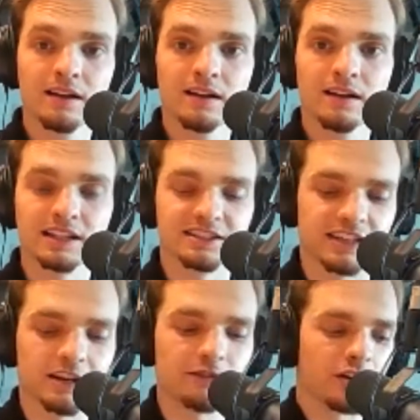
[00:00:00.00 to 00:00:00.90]

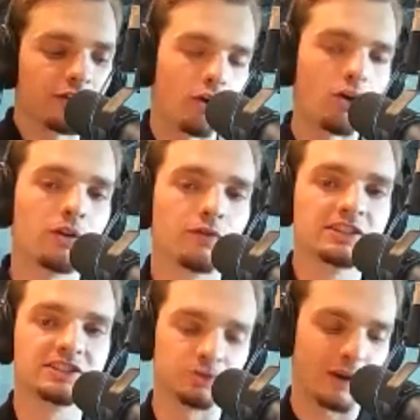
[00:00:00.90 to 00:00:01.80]
Instead of looking for all the
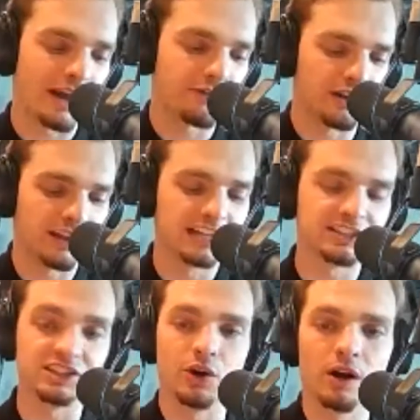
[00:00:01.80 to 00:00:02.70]
reasons why everything
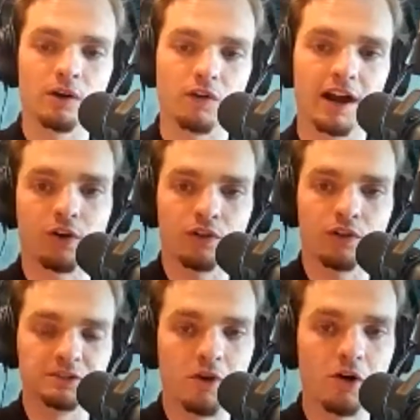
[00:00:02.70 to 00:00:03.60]
isn't going right and all
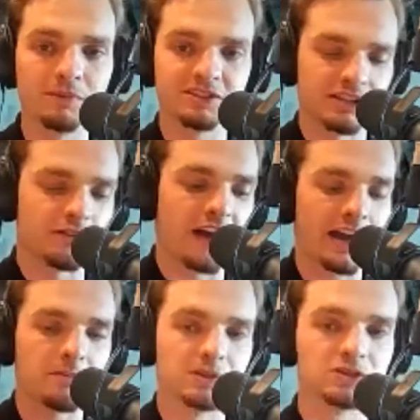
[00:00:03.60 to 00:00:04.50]
these moments that you've had
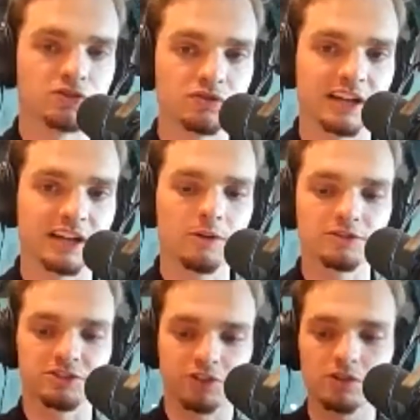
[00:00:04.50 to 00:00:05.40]
have been so terrible,
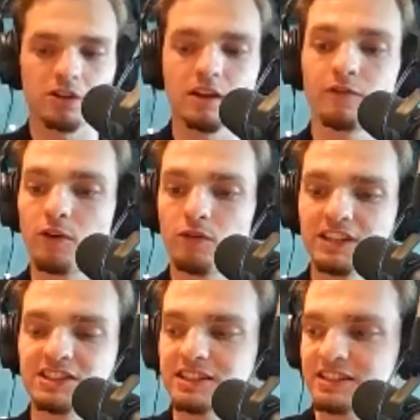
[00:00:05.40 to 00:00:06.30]
start looking for a
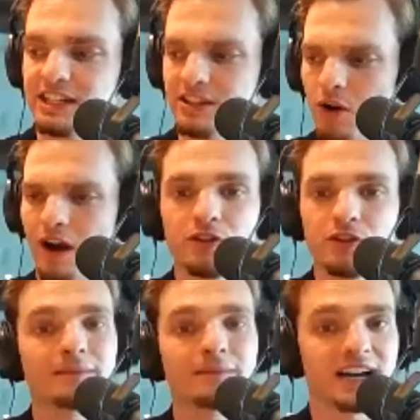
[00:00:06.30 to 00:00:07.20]
reason to say, no, you know
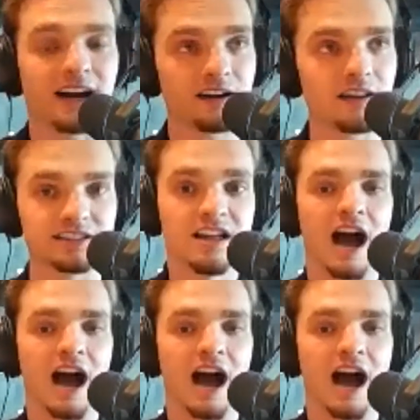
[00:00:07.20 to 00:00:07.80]
what? I'm tired of this.